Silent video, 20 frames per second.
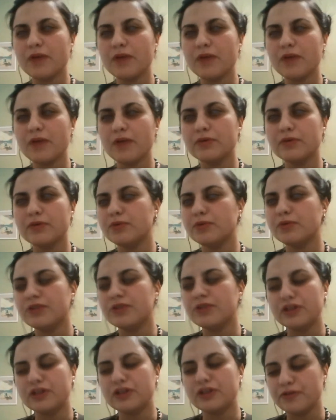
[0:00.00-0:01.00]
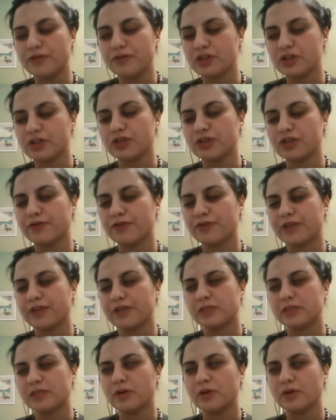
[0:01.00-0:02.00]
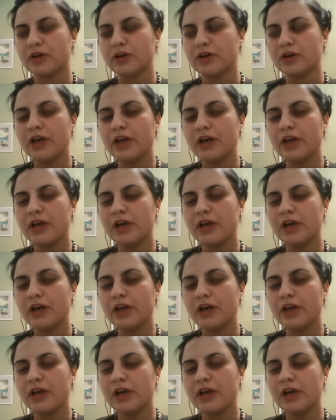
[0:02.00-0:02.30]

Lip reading: with the new version of Facebook,